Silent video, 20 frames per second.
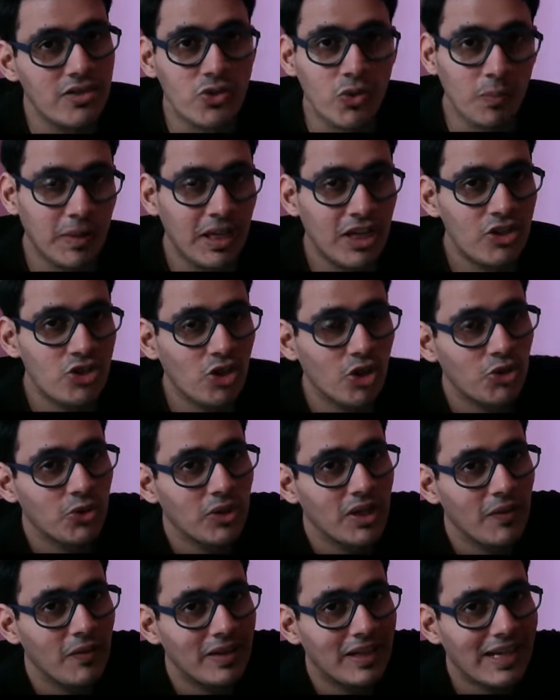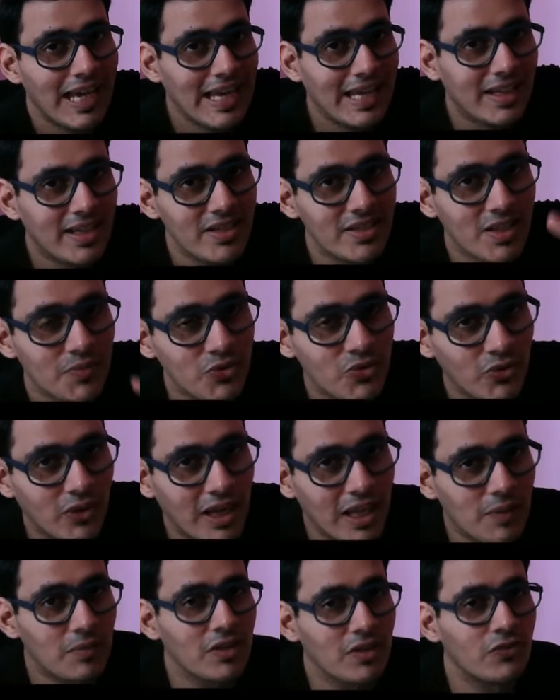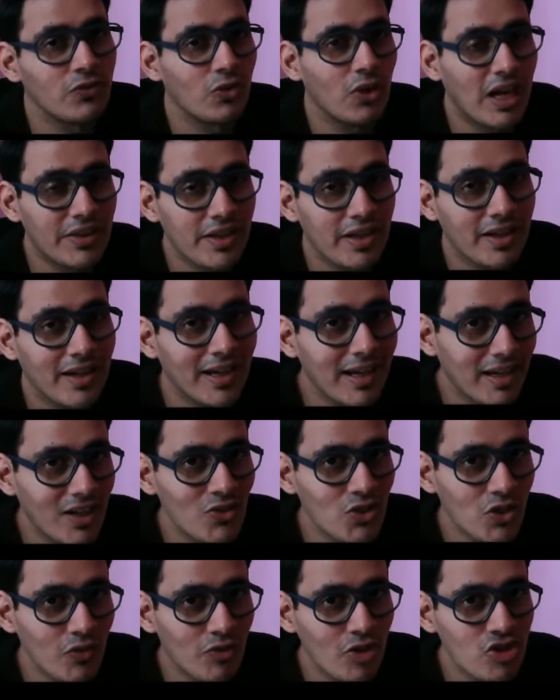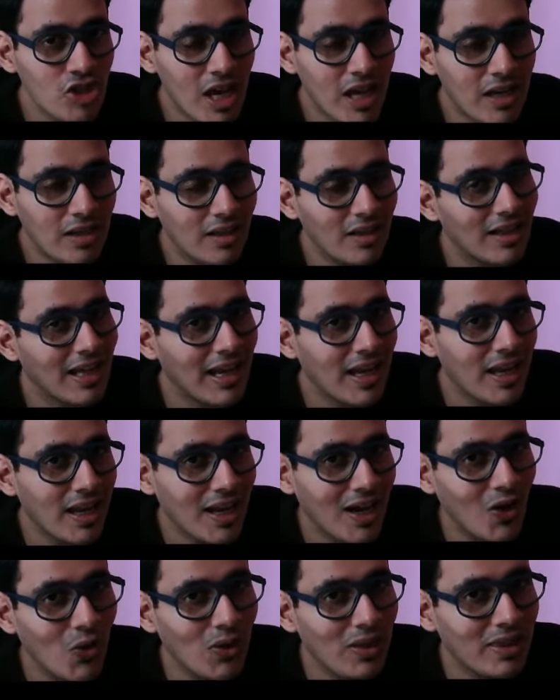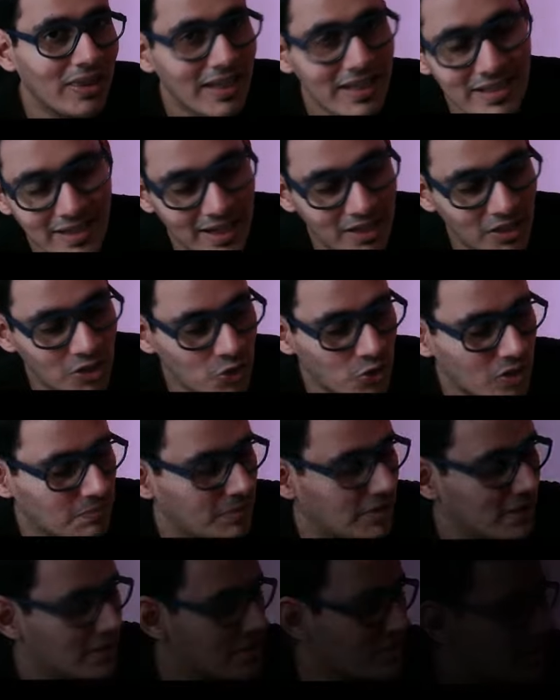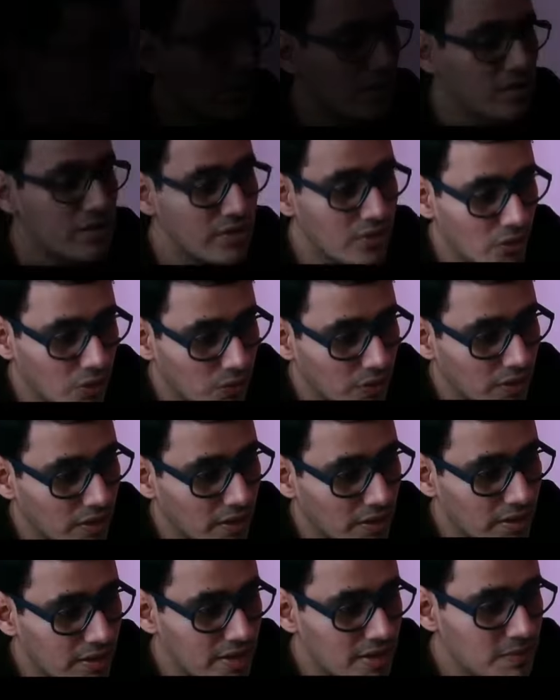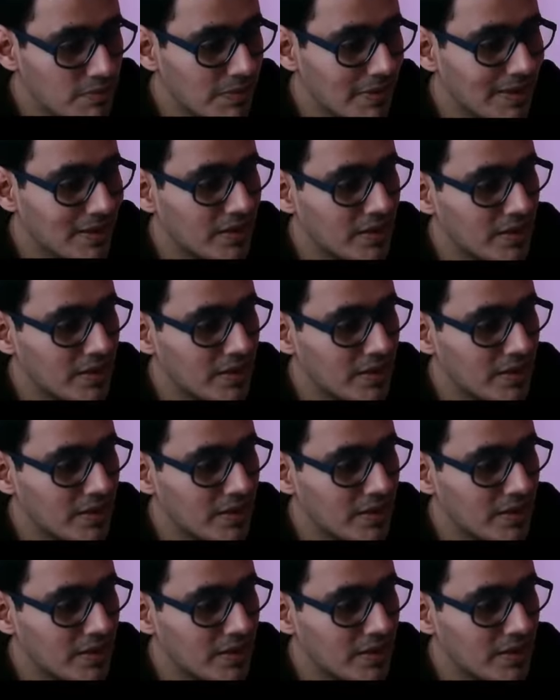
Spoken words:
make sure to give it a like and subscribe if you like the contents of the channel. And now let's get into the build. So in this build, the